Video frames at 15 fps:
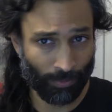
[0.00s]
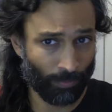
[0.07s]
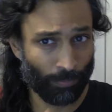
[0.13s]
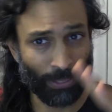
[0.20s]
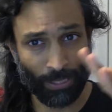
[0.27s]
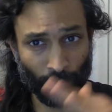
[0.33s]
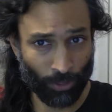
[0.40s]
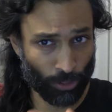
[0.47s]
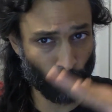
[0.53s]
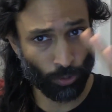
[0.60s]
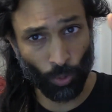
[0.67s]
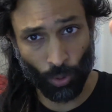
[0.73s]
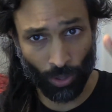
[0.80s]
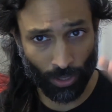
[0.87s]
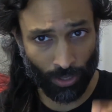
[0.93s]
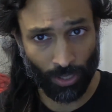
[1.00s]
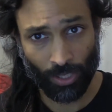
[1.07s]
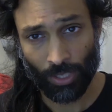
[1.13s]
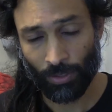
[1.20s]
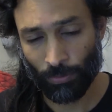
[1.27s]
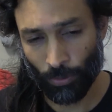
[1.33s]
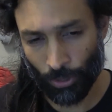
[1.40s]
being restored
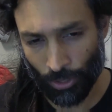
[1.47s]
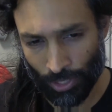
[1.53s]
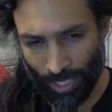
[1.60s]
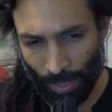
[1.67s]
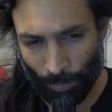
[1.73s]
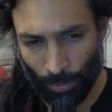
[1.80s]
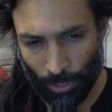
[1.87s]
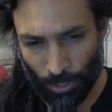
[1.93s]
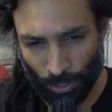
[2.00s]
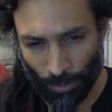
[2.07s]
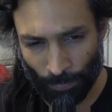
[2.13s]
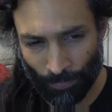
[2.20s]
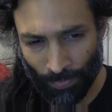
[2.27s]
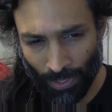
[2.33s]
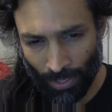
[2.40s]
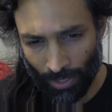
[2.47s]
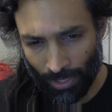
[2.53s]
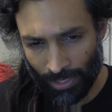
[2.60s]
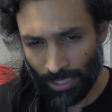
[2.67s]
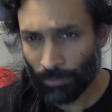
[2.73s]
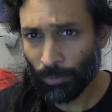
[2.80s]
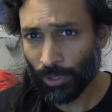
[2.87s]
for your temperature.
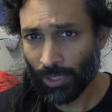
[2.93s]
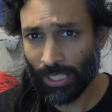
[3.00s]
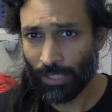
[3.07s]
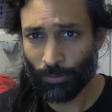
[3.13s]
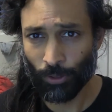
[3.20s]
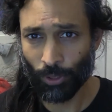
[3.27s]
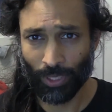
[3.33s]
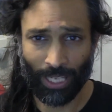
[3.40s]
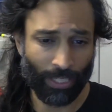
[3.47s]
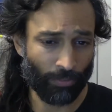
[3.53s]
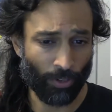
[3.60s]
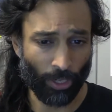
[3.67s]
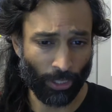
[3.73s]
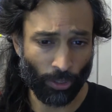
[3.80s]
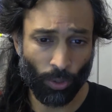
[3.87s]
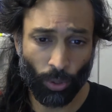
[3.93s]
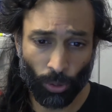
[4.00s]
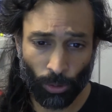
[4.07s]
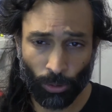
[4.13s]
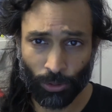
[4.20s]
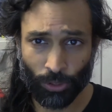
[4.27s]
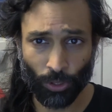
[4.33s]
Similarly, if you're getting very
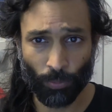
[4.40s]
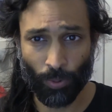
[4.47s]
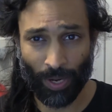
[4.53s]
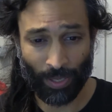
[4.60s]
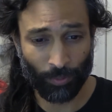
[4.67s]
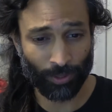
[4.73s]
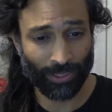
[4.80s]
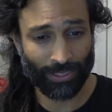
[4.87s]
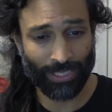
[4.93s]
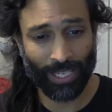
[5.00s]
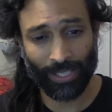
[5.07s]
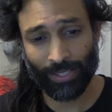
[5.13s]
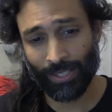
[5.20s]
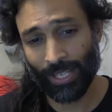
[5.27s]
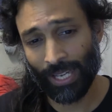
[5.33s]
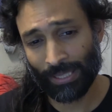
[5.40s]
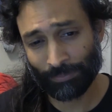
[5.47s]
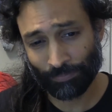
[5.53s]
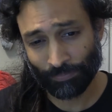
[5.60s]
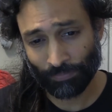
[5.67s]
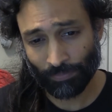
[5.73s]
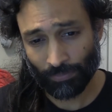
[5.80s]
cold, your brain will detect
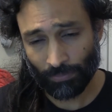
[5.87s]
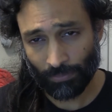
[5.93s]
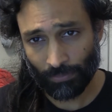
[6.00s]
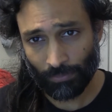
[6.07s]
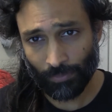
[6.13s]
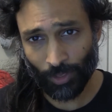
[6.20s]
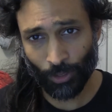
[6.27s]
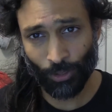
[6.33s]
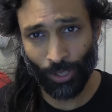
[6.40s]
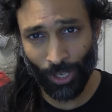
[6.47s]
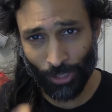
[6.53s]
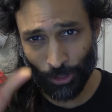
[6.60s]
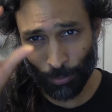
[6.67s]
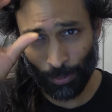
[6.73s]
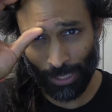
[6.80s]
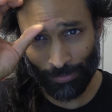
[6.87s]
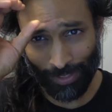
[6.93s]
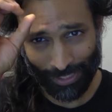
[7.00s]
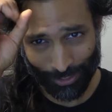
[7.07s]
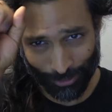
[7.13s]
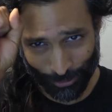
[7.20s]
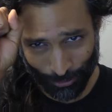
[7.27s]
that, cause your blood
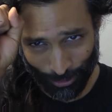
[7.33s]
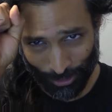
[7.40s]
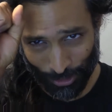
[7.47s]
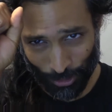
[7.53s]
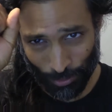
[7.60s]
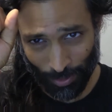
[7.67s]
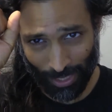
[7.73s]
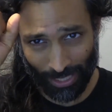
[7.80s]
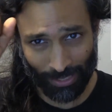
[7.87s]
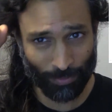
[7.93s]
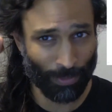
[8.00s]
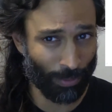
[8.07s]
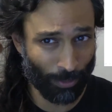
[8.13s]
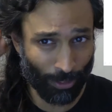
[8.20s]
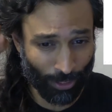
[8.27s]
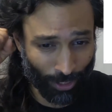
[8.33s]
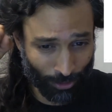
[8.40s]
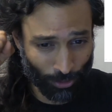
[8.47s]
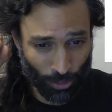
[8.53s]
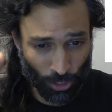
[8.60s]
vessels to constrict, maybe cause you to